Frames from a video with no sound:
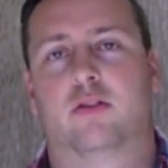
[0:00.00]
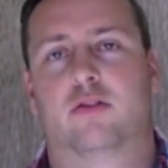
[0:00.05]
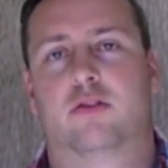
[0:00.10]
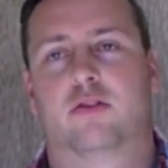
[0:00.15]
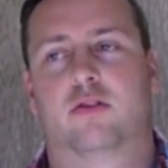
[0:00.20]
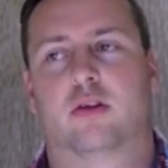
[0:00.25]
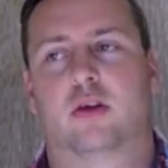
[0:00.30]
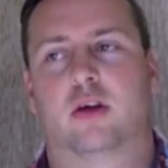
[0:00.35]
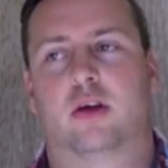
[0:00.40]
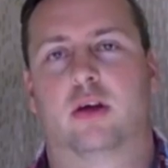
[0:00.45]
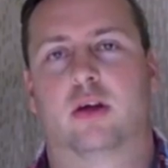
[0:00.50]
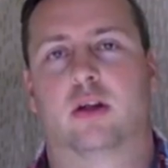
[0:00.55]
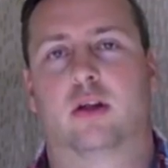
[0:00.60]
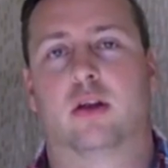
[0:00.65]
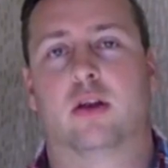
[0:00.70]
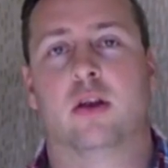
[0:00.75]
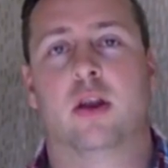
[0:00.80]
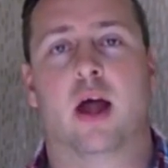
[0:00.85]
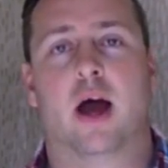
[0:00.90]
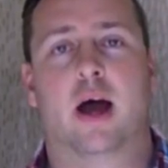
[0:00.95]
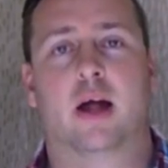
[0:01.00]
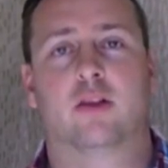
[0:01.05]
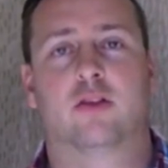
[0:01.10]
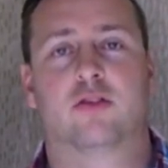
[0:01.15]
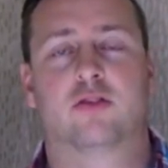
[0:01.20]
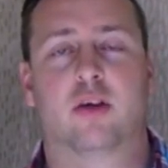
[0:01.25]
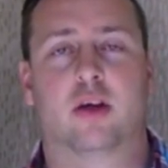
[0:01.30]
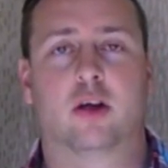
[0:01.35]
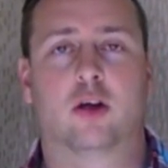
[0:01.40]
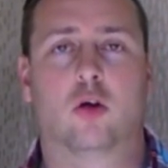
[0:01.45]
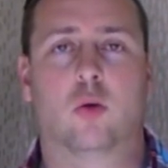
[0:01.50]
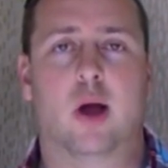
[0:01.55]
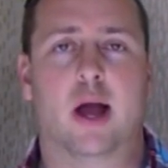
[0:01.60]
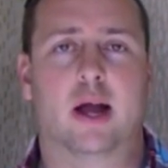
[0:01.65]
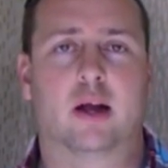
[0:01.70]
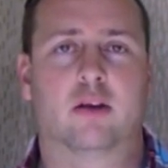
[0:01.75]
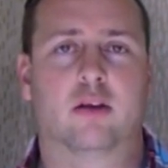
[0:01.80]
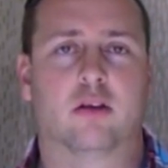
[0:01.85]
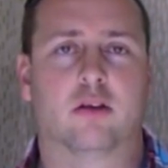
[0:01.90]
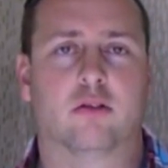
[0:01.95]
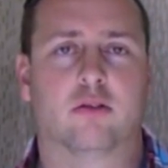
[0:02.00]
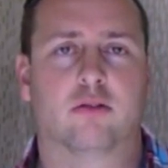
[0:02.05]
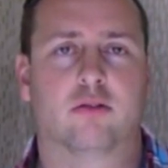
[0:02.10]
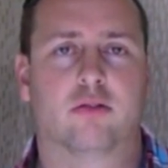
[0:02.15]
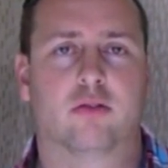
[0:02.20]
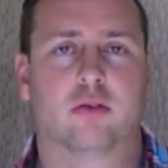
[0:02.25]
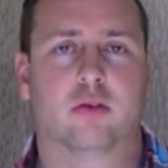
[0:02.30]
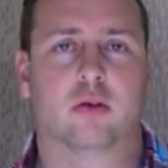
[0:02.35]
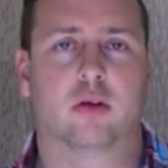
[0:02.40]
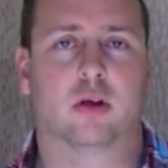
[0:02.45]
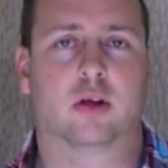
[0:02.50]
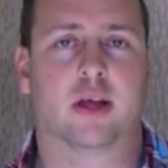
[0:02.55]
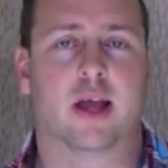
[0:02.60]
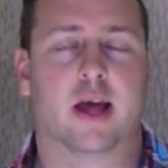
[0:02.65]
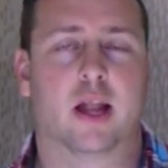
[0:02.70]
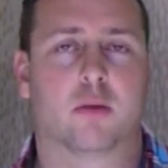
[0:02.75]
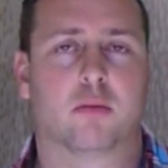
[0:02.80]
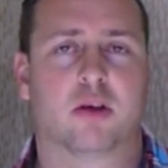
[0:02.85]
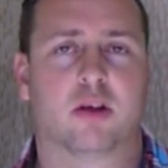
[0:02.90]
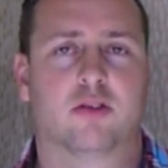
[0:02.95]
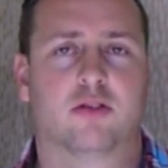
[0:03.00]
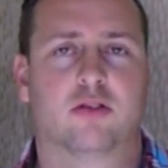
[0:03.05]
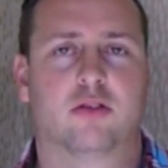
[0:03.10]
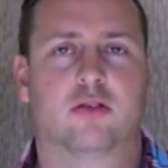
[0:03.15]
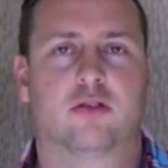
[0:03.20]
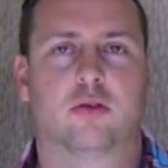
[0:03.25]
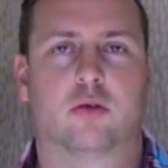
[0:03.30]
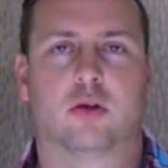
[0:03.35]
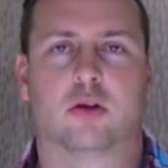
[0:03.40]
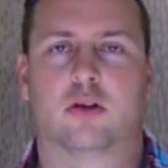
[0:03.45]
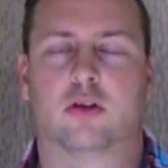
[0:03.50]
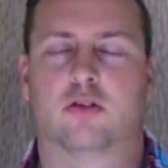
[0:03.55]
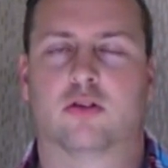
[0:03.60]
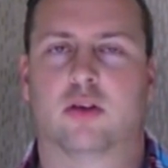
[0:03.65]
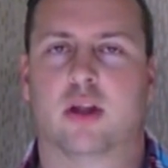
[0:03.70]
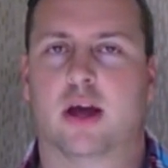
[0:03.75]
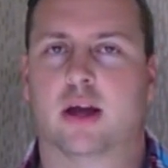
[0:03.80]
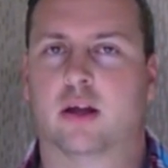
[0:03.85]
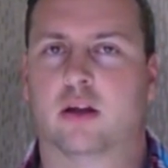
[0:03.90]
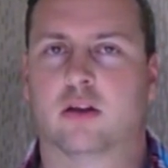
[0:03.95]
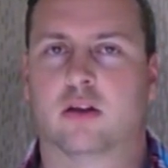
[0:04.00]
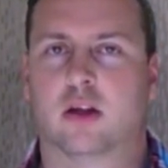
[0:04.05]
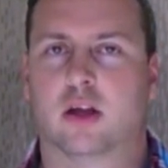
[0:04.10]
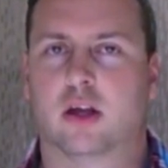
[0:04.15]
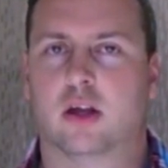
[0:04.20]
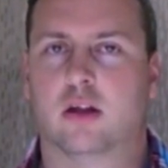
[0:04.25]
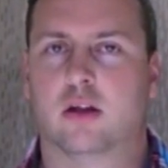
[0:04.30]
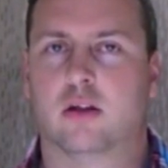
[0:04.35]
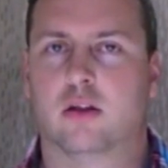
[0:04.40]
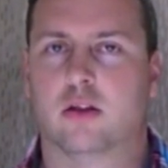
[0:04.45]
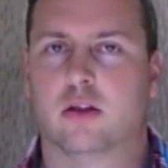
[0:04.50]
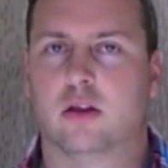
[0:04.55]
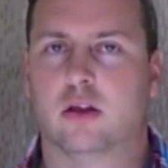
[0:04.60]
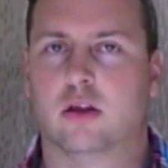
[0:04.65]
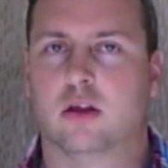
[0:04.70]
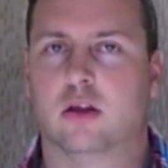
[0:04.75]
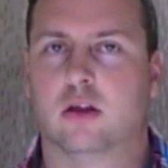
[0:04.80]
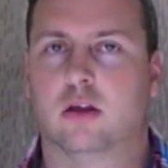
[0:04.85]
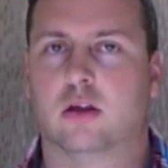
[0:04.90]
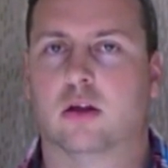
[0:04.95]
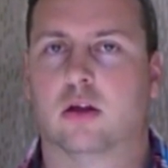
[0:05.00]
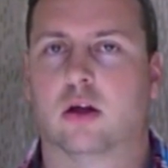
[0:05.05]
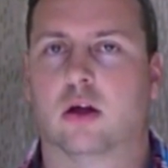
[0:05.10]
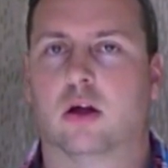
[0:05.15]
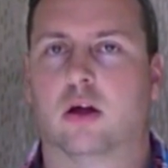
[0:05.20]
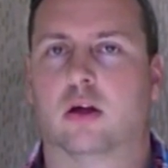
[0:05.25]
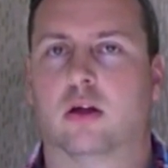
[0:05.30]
It's a non-psychoactive cannabis, so it does not contain the